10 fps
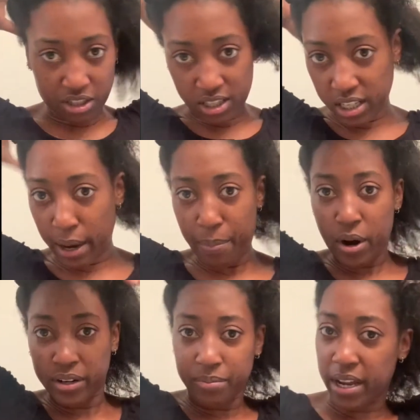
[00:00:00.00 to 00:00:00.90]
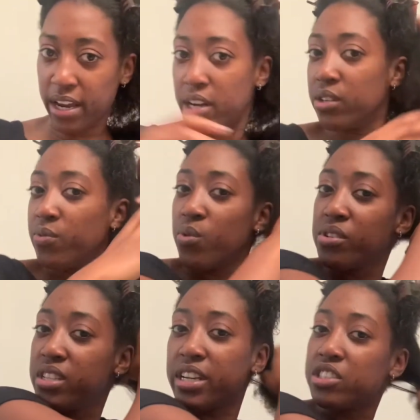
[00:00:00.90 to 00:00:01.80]
see, I parted my hair into 4
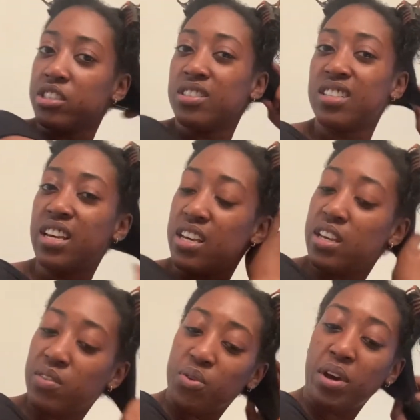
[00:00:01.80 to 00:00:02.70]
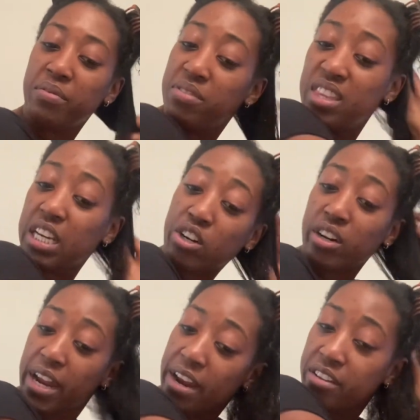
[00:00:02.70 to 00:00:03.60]
sections. If you have thicker
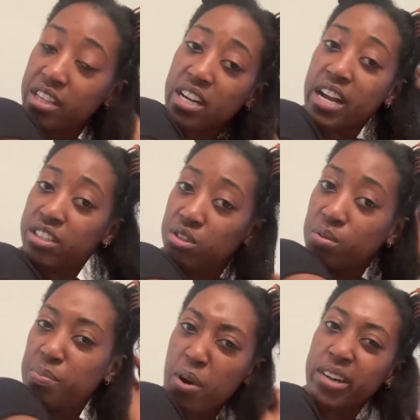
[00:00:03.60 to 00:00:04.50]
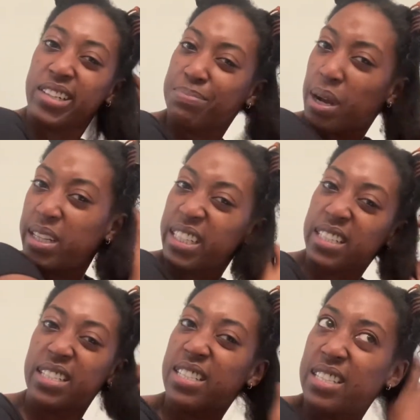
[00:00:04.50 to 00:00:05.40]
hair than I do, part it probably into
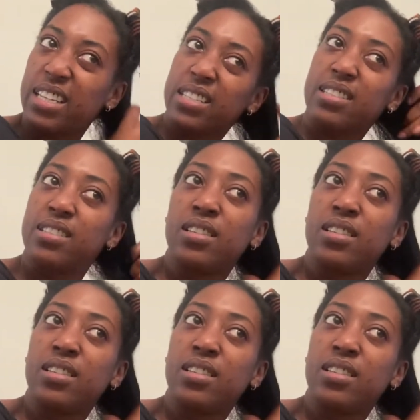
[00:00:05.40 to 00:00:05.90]
6.